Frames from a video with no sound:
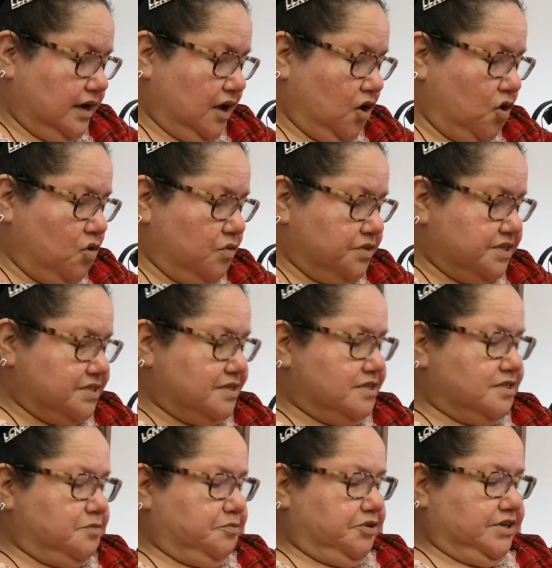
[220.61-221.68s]
Oh, this is
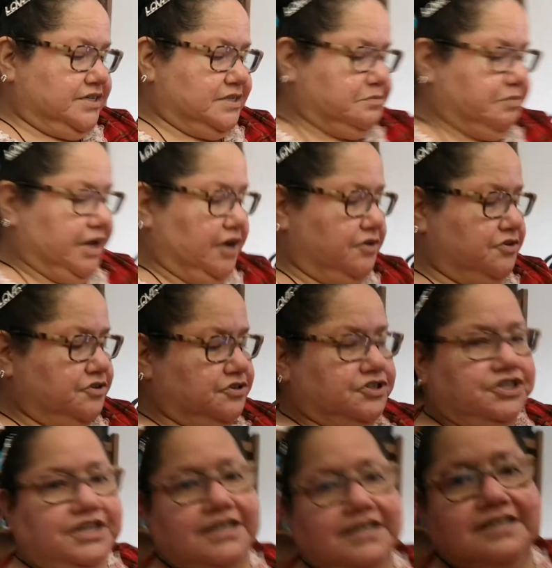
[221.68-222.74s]
a pressed powder
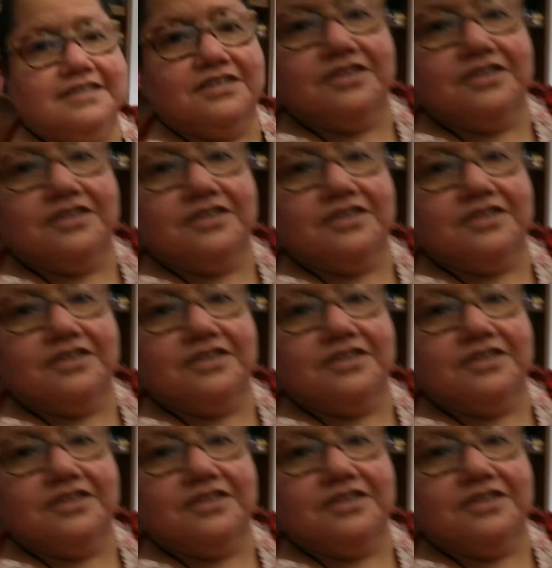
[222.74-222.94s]
cheek, so